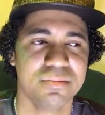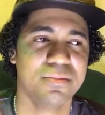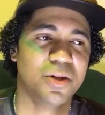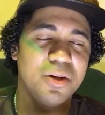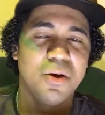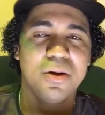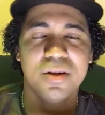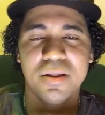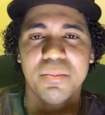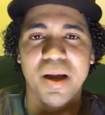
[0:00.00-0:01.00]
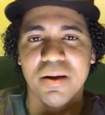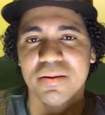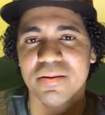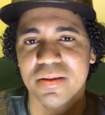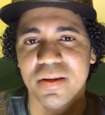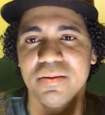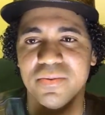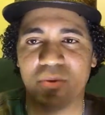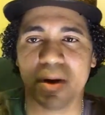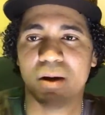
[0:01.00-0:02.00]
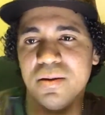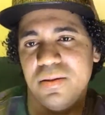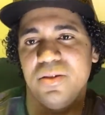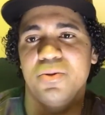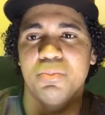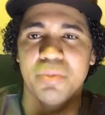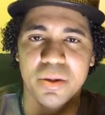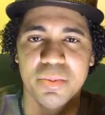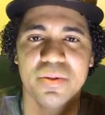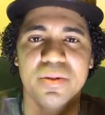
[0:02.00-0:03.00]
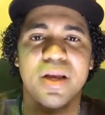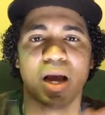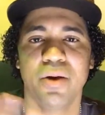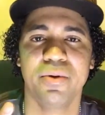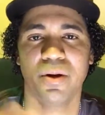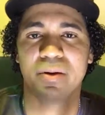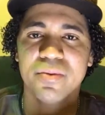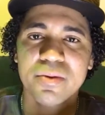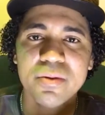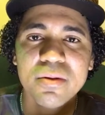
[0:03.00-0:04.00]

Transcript: you know, another malcontent for all intents and purposes, Kyrie Irving.